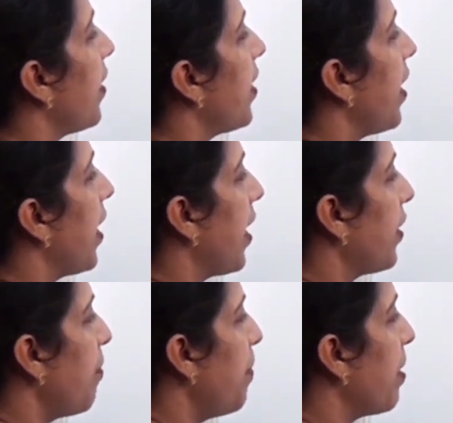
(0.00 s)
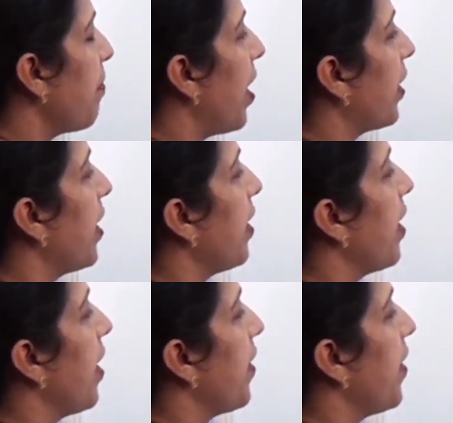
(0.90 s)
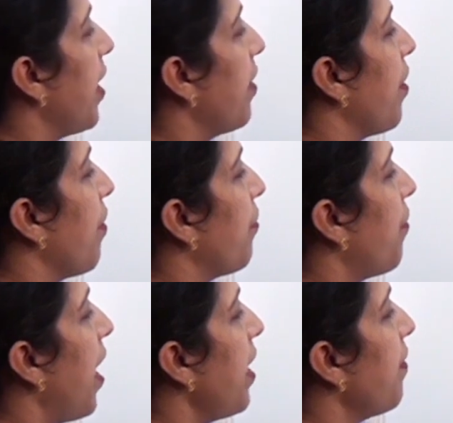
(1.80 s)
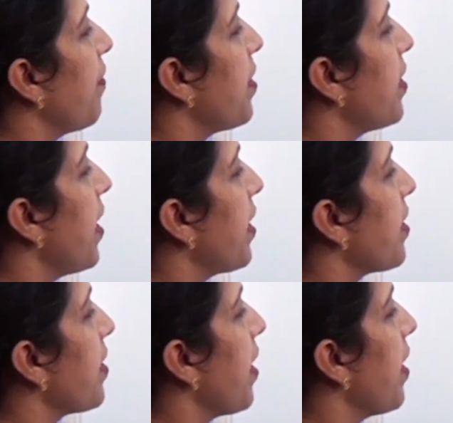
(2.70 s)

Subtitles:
then another big marking, then 5, 6,